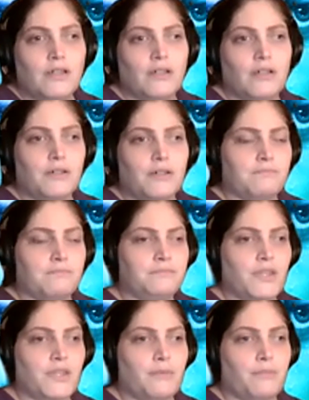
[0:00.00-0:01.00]
Um,
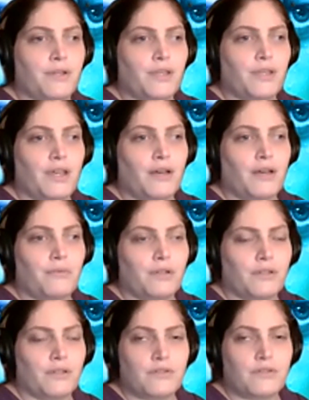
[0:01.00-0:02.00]
but I
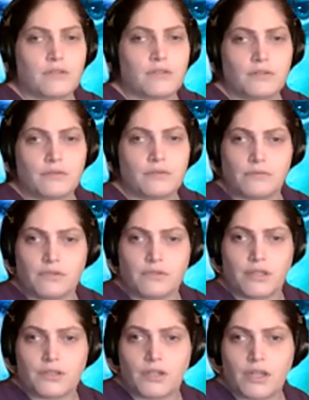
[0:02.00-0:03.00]
wanted to
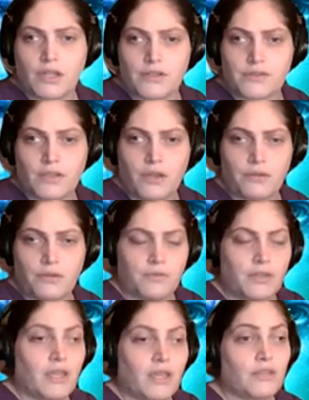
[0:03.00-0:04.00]
let you guys know
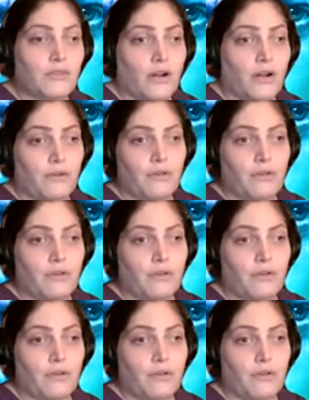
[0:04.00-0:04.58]
there are